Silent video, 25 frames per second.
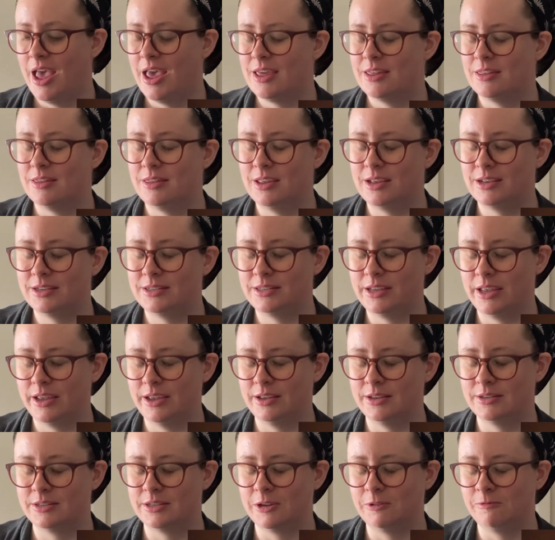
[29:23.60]
This
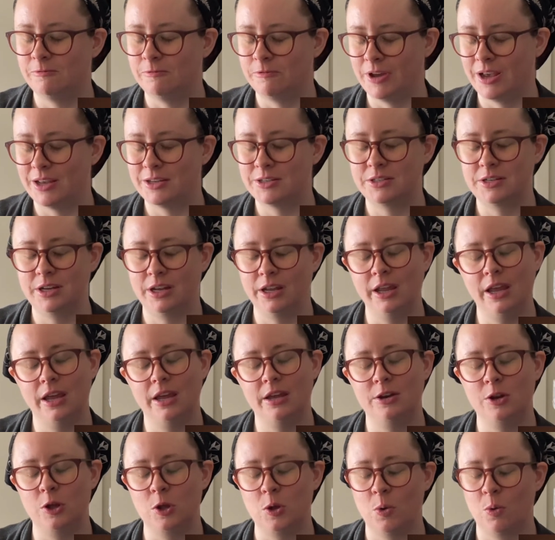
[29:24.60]
is investing
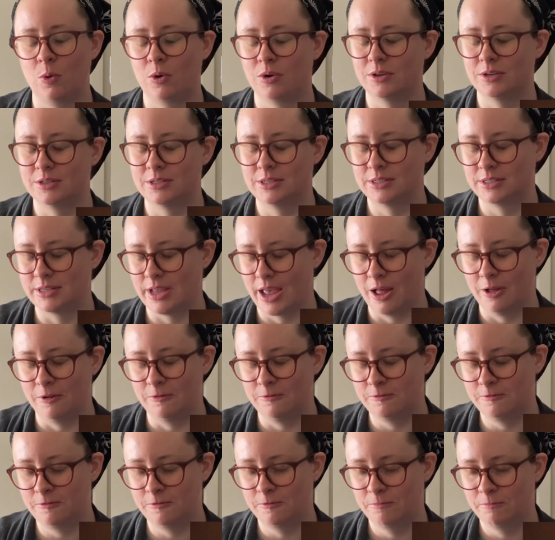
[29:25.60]
in
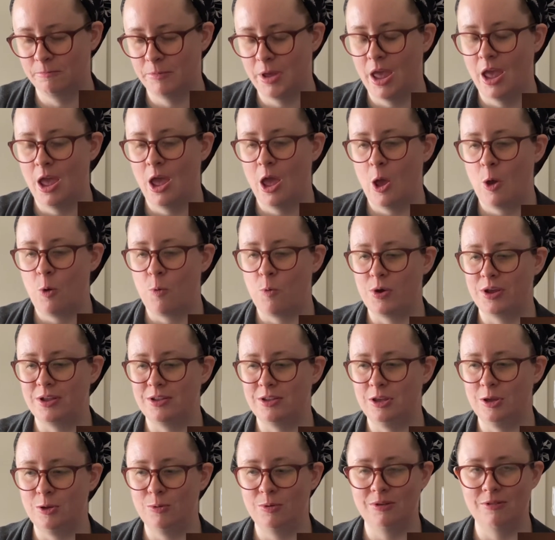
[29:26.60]
yourself
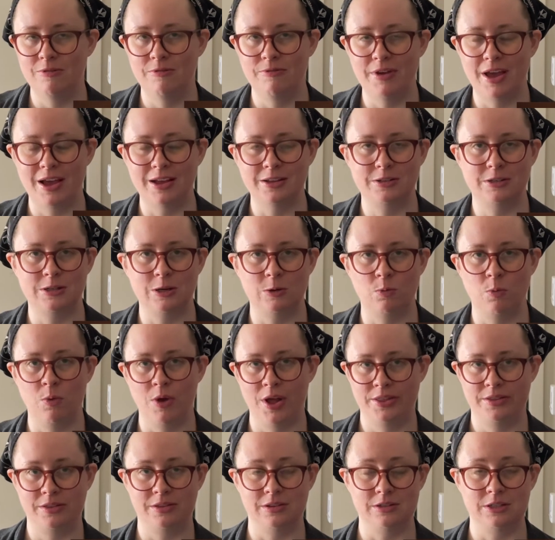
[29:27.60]
when you invest in
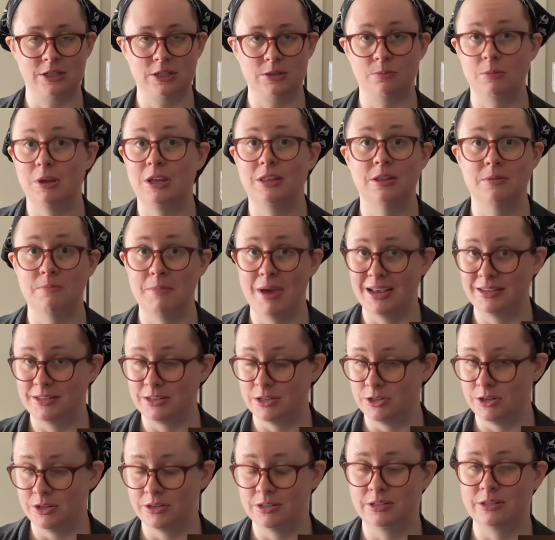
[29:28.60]
what the in the
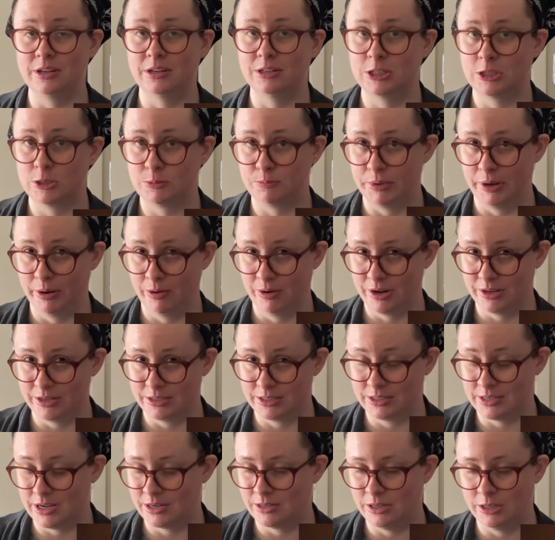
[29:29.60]
messages that spirit
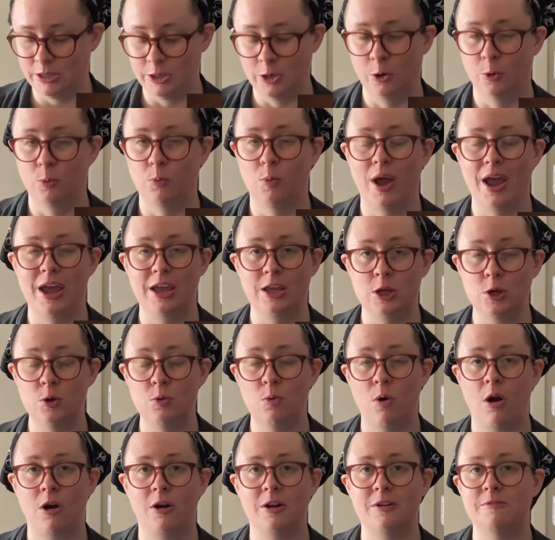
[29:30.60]
is sending your way
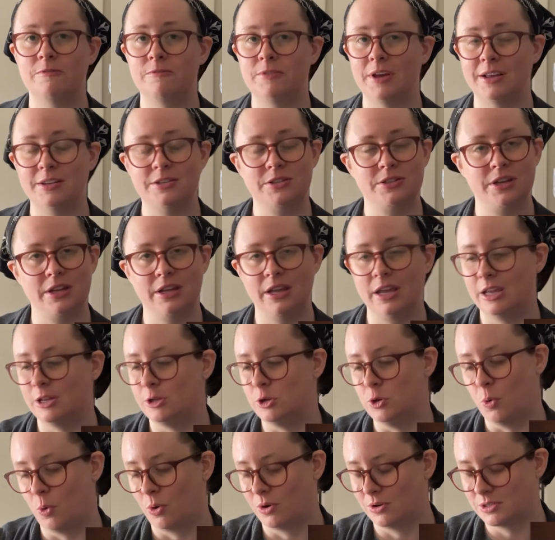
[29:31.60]
you are investing in
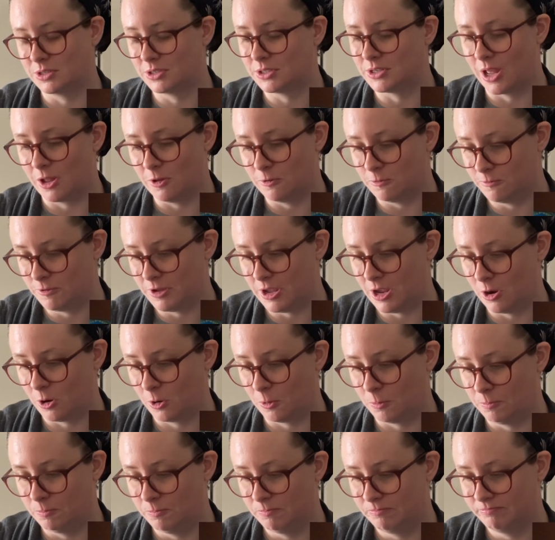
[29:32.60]
yourself here